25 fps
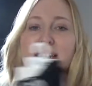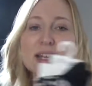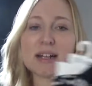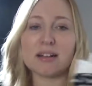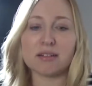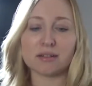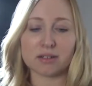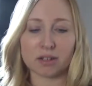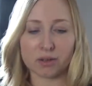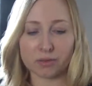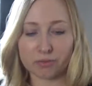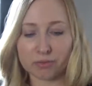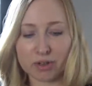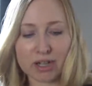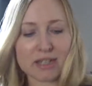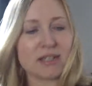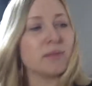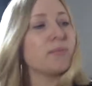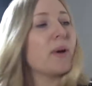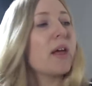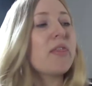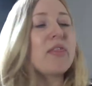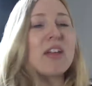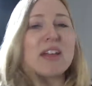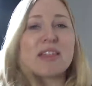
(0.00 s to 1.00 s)
it, I'll go and
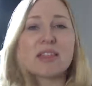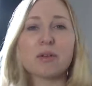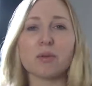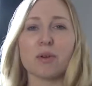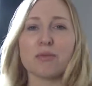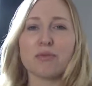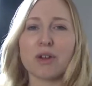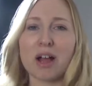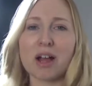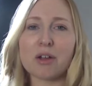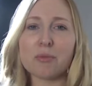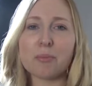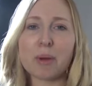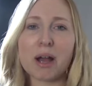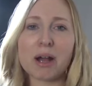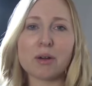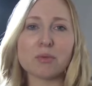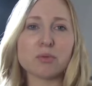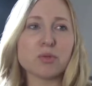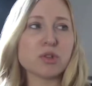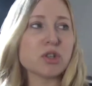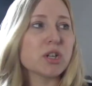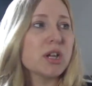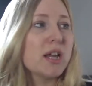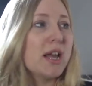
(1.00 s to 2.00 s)
find it. But I think they were £5. I